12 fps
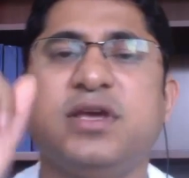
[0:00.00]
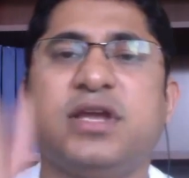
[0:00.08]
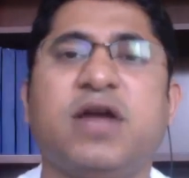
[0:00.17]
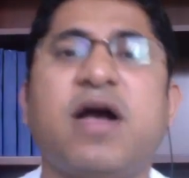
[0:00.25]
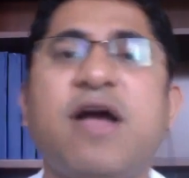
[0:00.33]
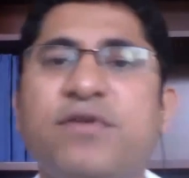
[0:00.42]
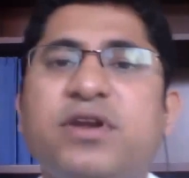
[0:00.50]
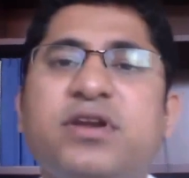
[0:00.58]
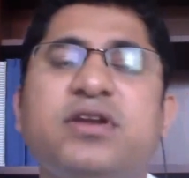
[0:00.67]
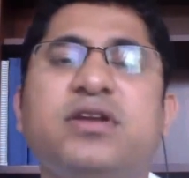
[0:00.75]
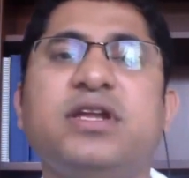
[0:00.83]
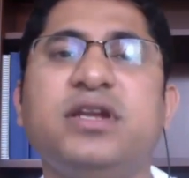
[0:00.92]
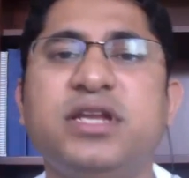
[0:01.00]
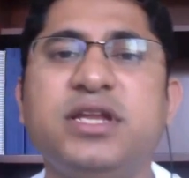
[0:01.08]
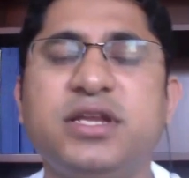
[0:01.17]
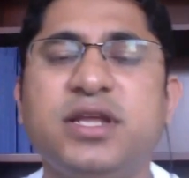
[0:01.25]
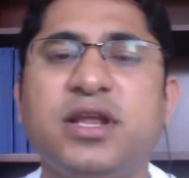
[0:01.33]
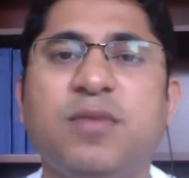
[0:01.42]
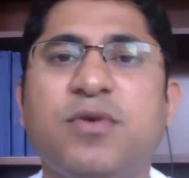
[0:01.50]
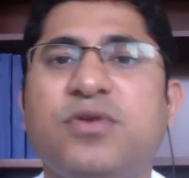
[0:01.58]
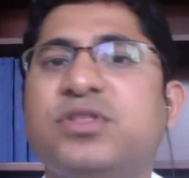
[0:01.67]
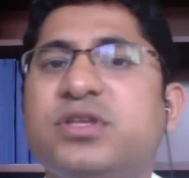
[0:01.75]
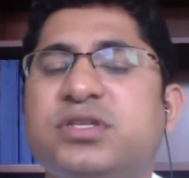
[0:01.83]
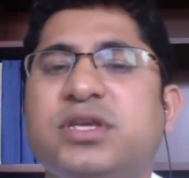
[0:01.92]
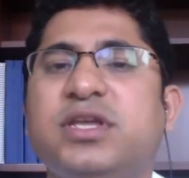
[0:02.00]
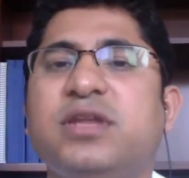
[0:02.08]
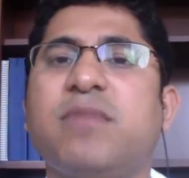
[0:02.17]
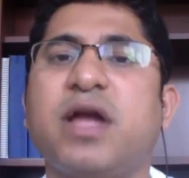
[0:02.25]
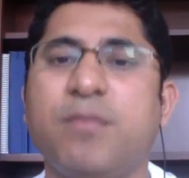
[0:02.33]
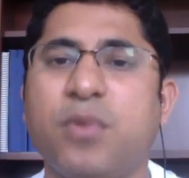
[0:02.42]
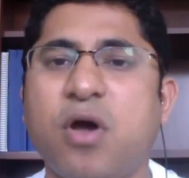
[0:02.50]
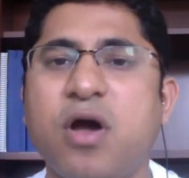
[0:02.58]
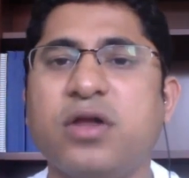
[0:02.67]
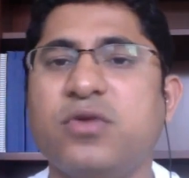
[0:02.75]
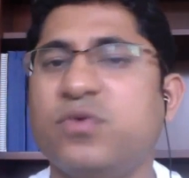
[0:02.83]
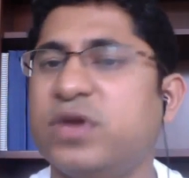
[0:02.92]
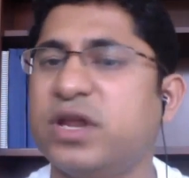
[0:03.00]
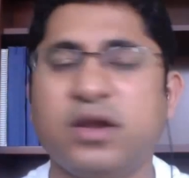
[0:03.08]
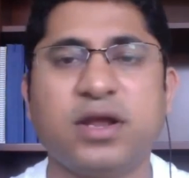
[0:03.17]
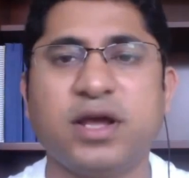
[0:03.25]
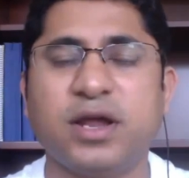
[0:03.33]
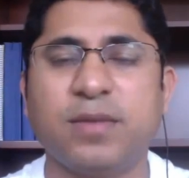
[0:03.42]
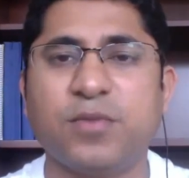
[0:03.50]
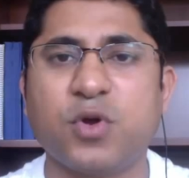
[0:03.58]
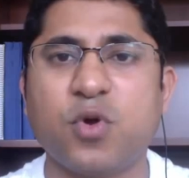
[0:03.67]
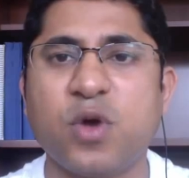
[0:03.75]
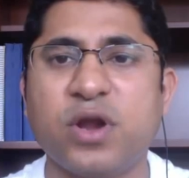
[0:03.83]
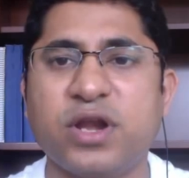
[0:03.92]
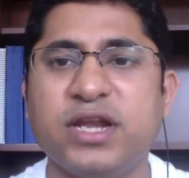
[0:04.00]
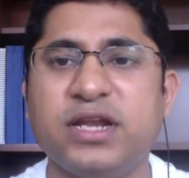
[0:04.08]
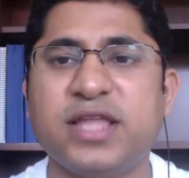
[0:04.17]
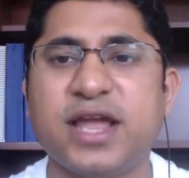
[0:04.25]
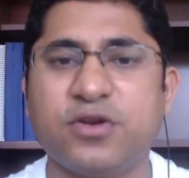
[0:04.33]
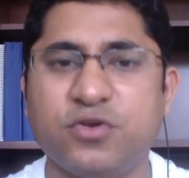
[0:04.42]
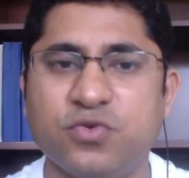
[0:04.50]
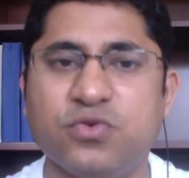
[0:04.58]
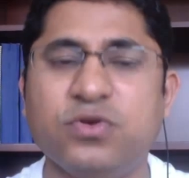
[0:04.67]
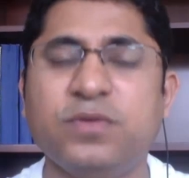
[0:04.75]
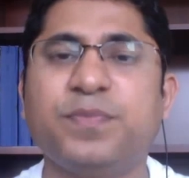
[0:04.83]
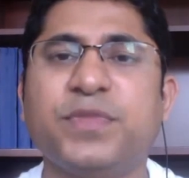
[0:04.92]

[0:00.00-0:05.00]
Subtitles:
Now, I've written in detail about this in my blog. You can go and read that too.